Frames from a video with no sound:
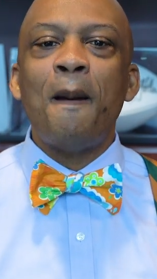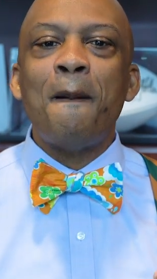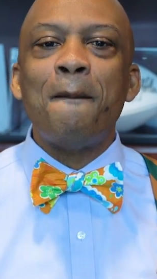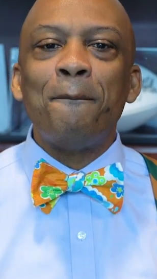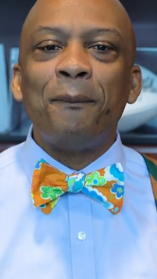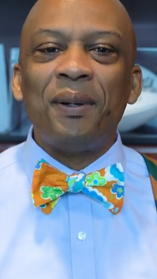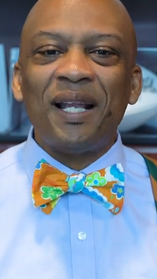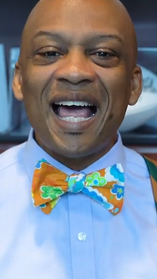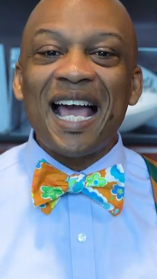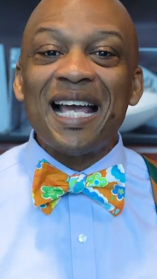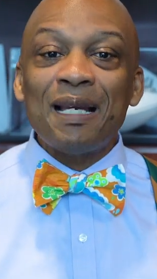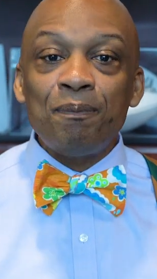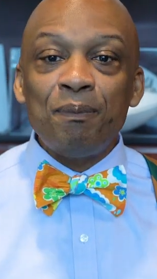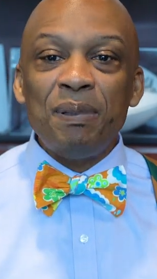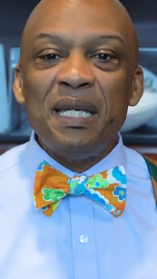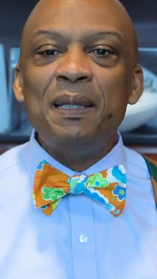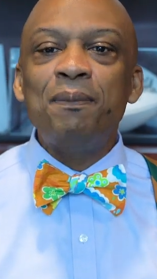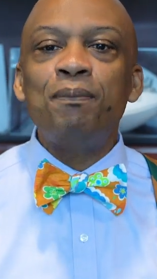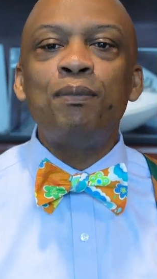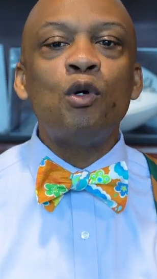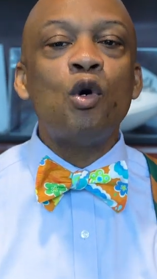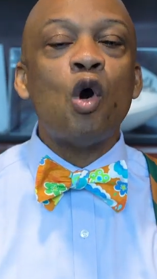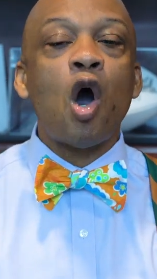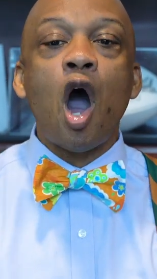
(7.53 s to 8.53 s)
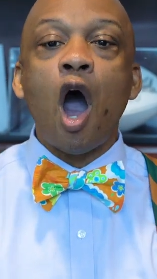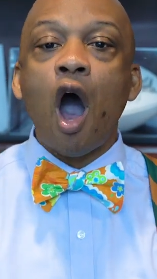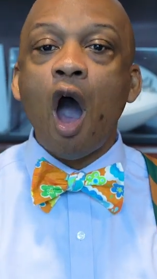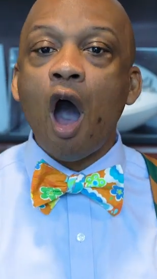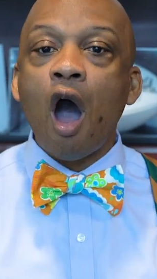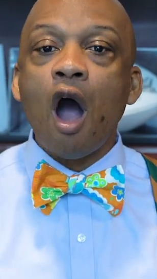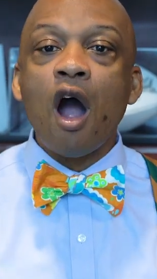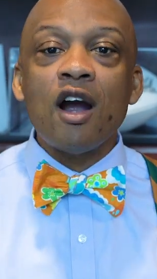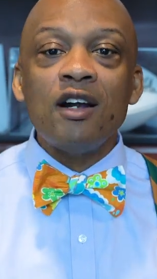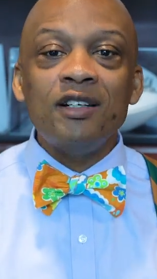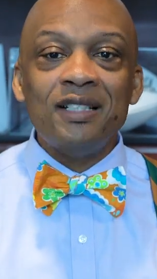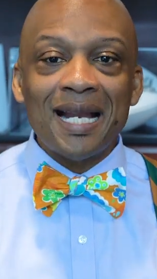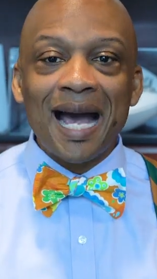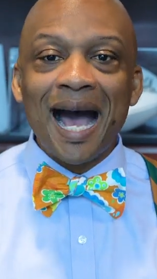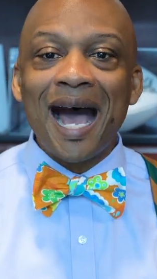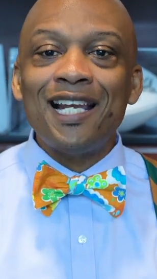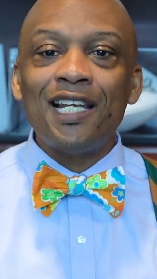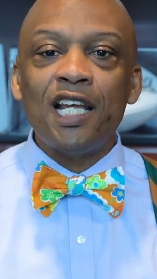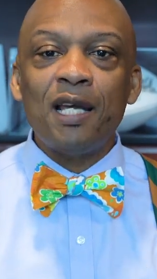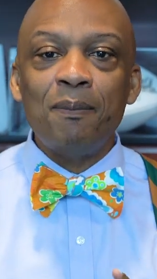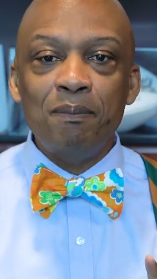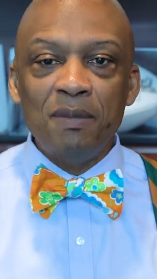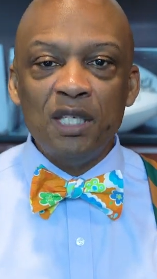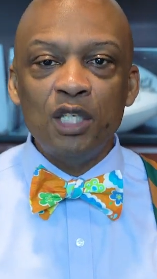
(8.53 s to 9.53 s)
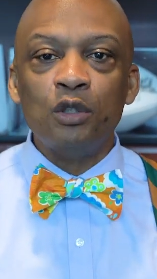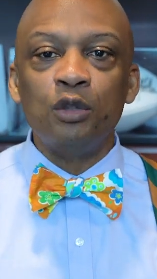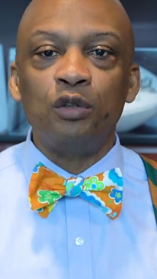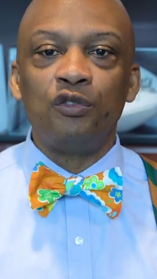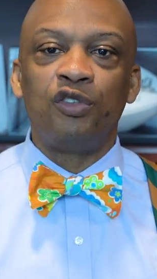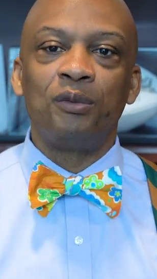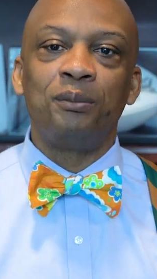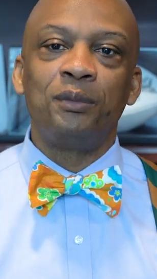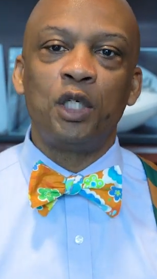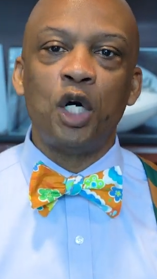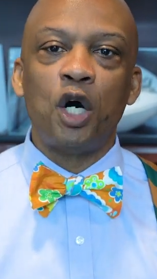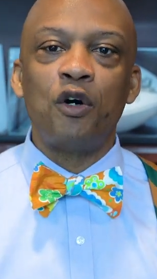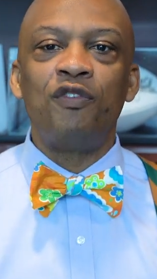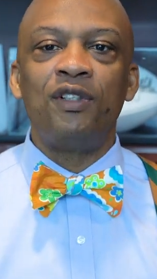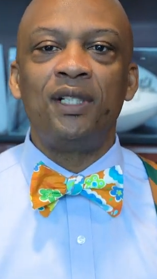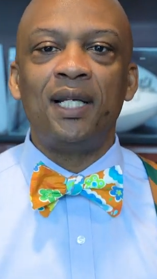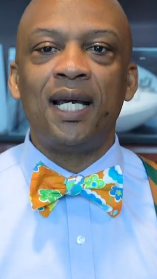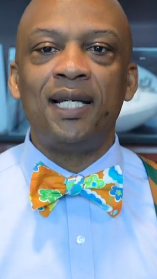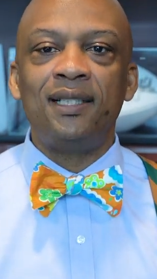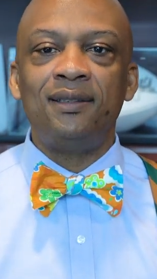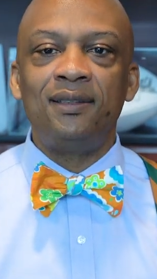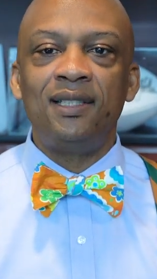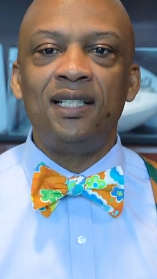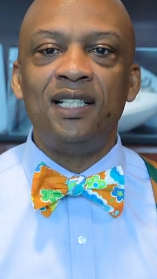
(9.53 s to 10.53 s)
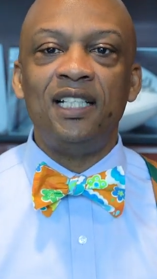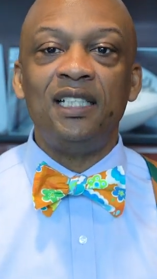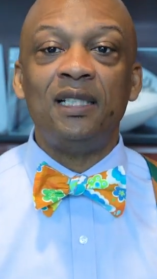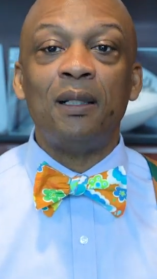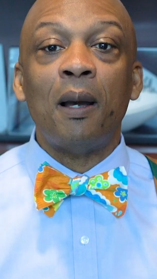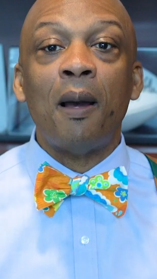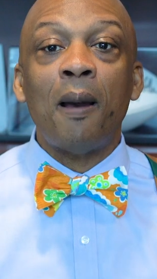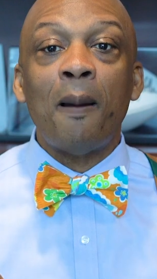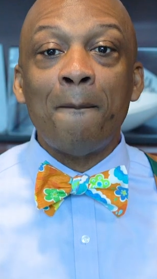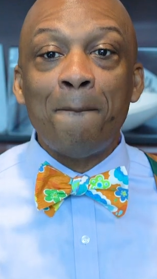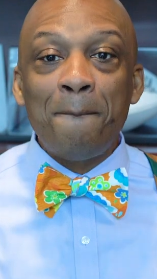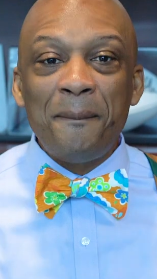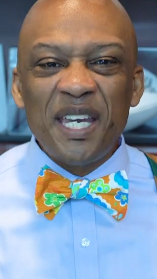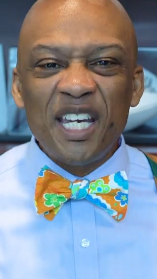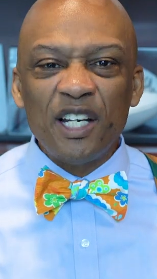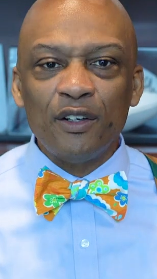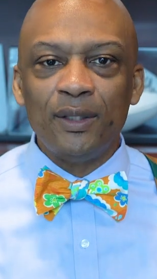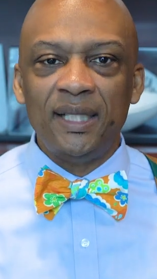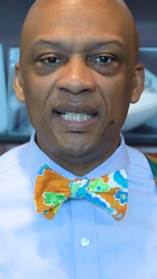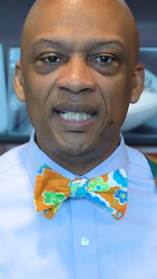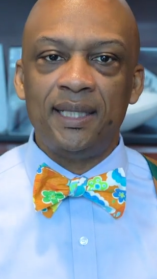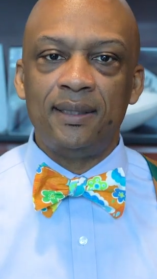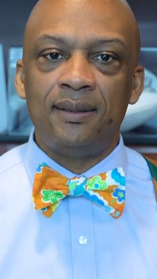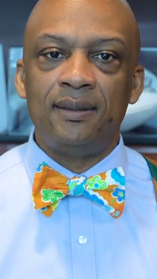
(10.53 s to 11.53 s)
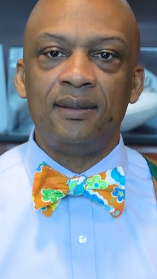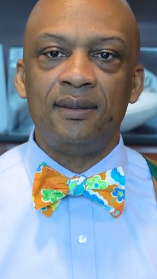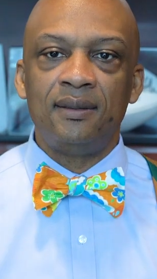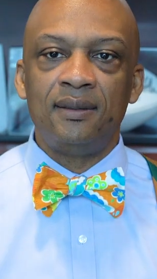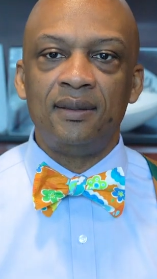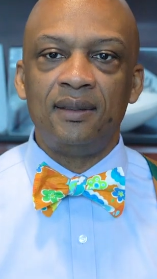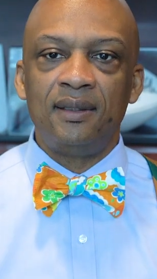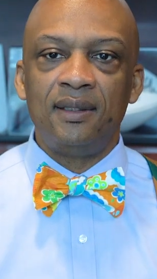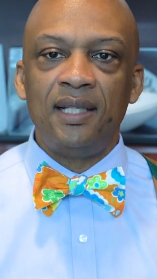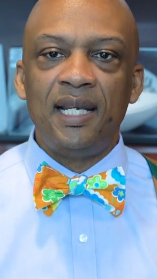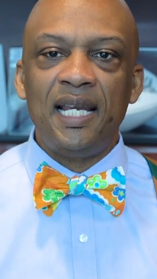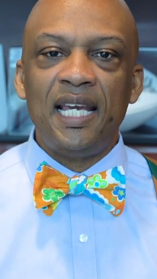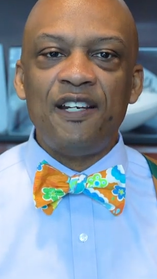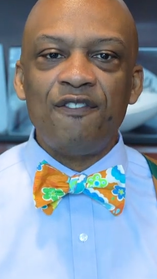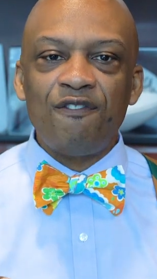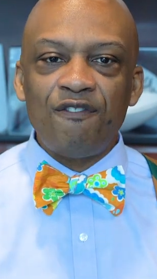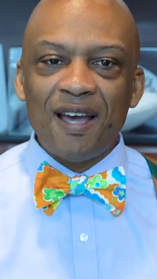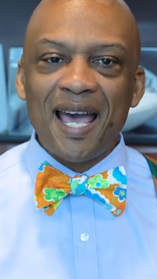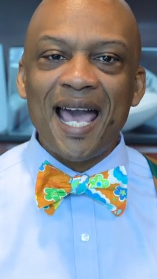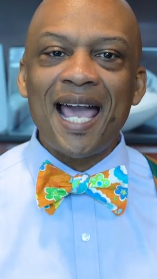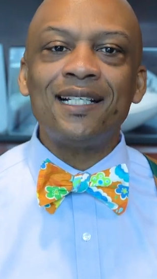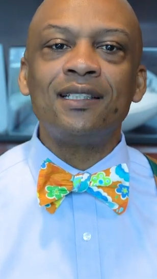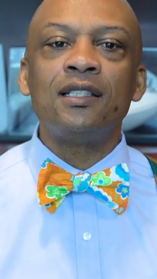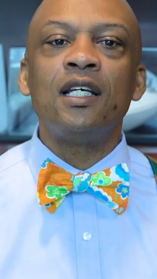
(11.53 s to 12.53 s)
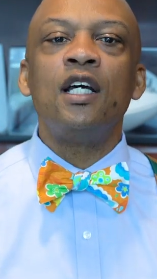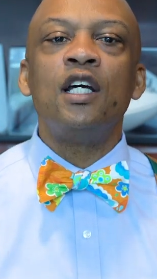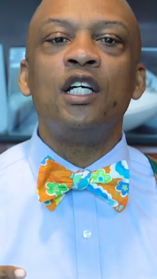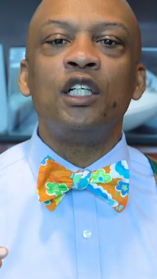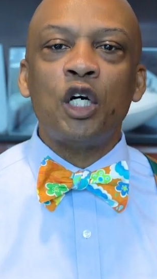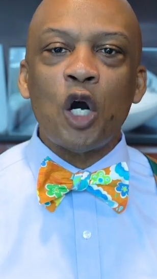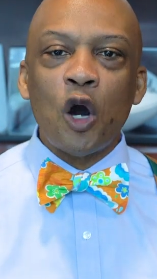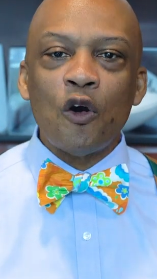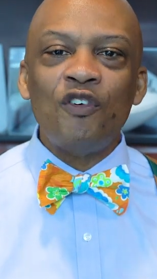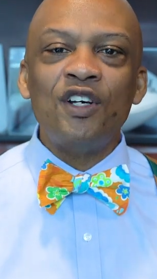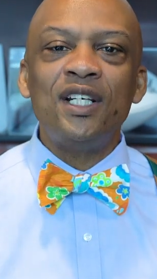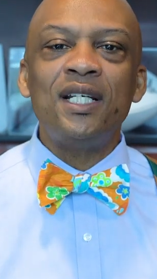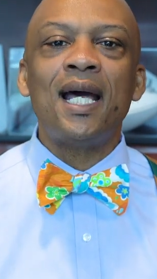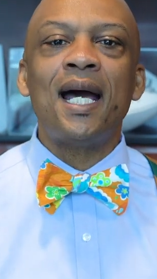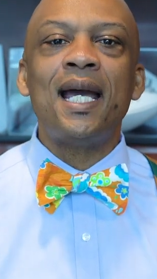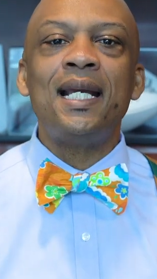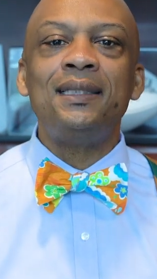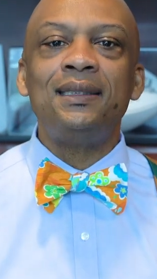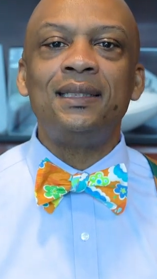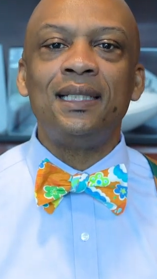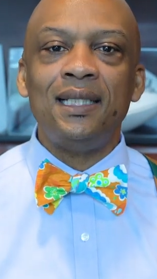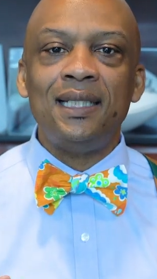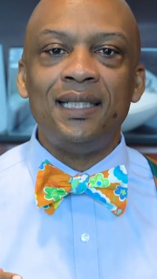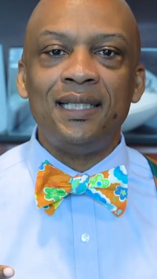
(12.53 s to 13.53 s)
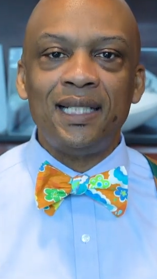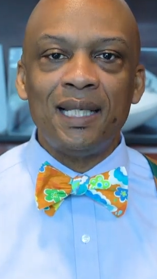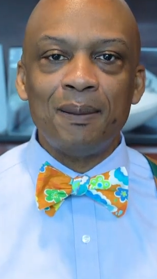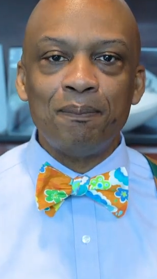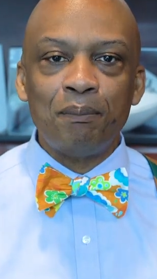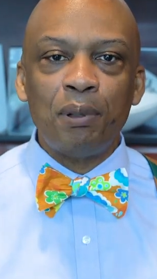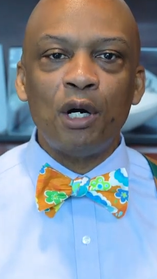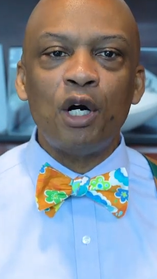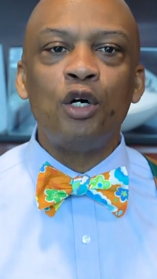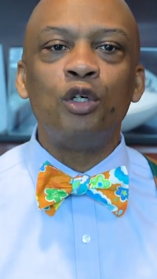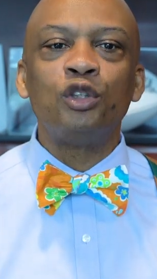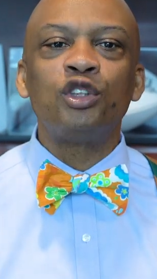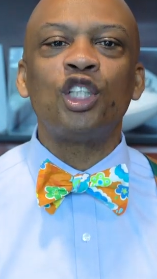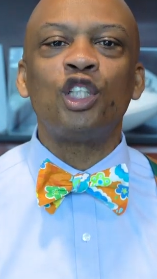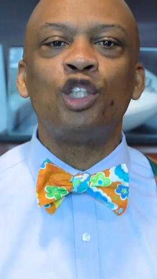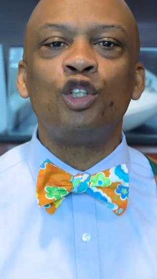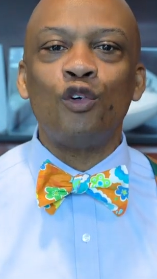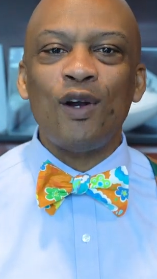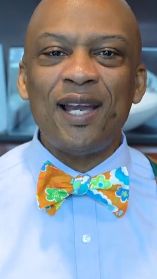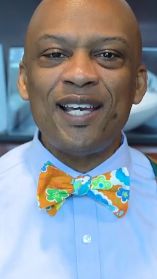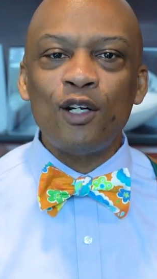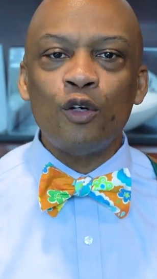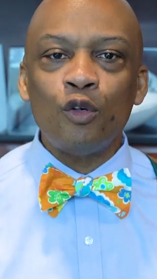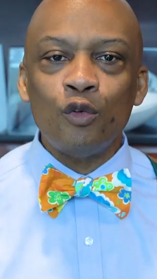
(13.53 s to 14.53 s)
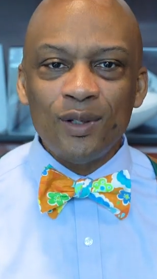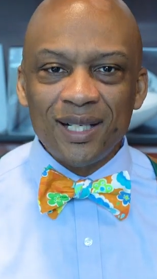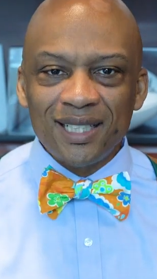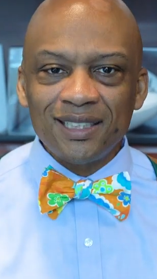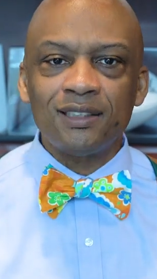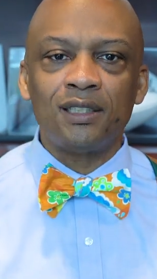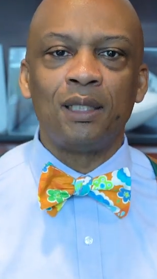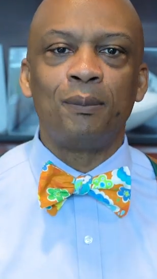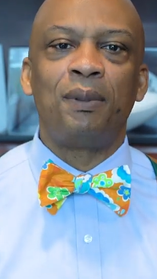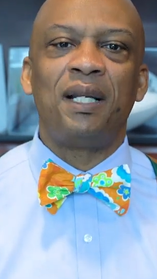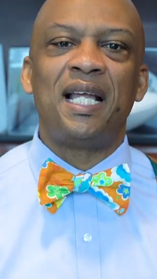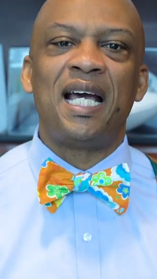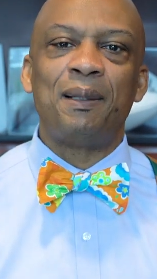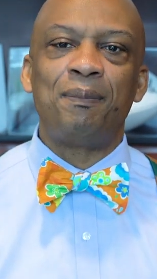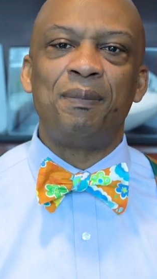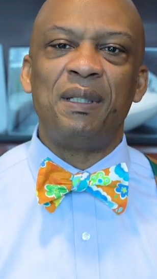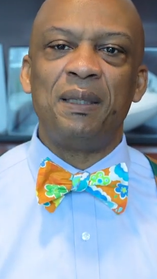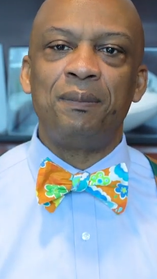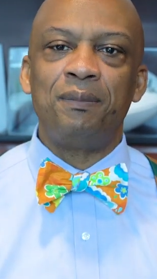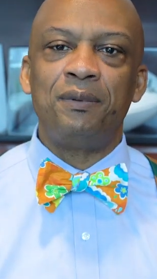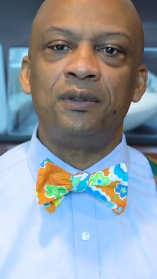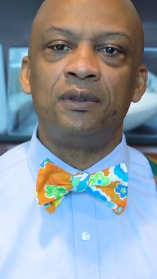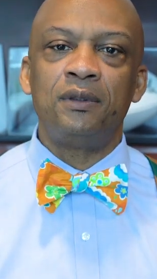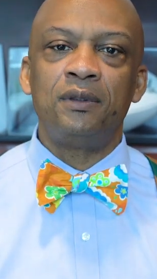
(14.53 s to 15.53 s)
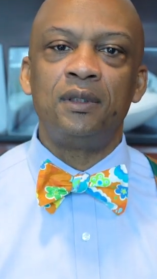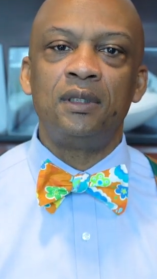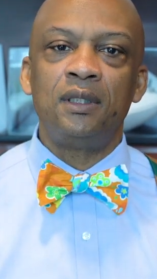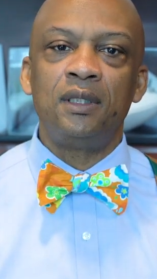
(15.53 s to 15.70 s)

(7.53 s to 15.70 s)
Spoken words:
Black people are not immune from COVID-19, period. In fact, COVID-19 can pose a greater risk to black people.